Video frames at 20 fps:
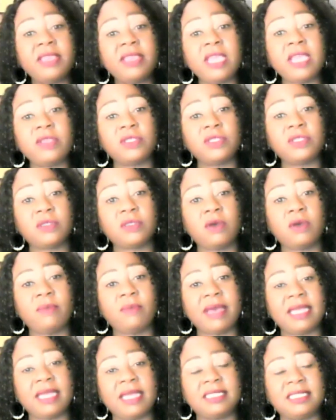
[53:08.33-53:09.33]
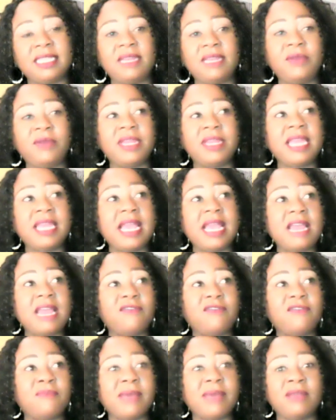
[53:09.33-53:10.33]
thank you so much. I know
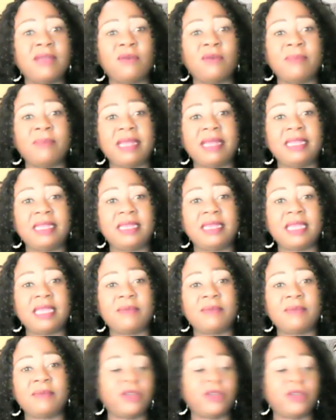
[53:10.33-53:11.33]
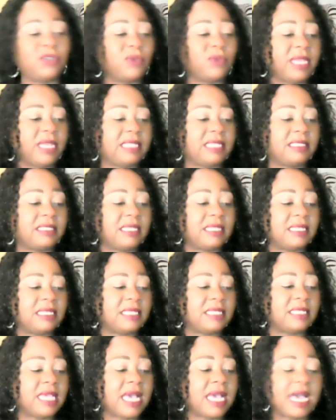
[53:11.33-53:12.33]
I'm going to
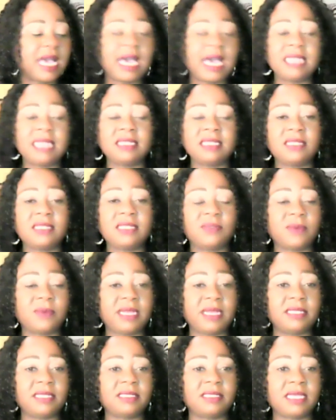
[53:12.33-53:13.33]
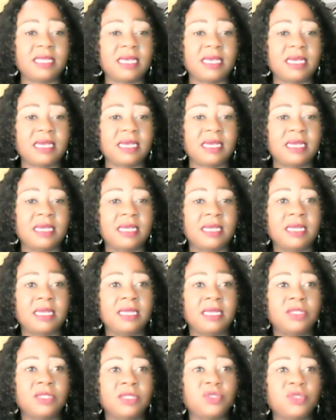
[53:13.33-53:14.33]
exit. I just want
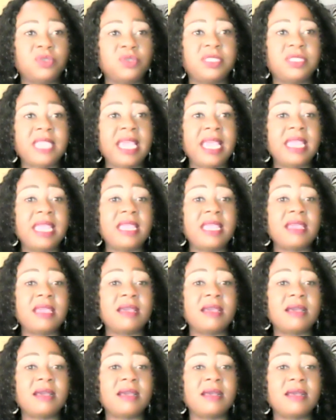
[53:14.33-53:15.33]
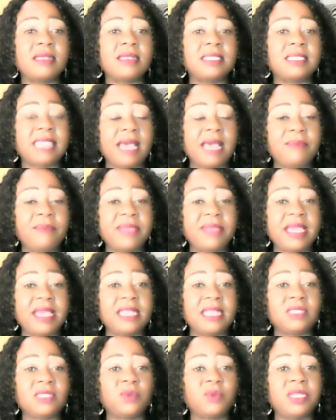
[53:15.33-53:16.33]
to say,
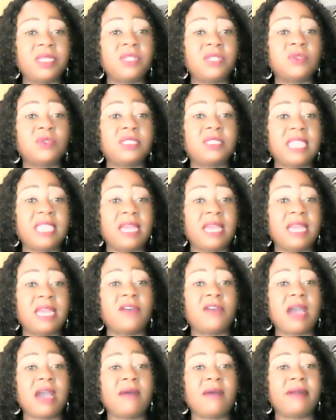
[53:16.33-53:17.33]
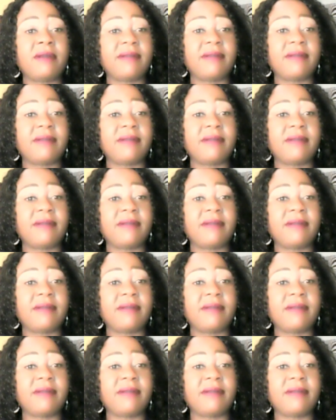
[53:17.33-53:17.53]
Zambians, we need to stand for our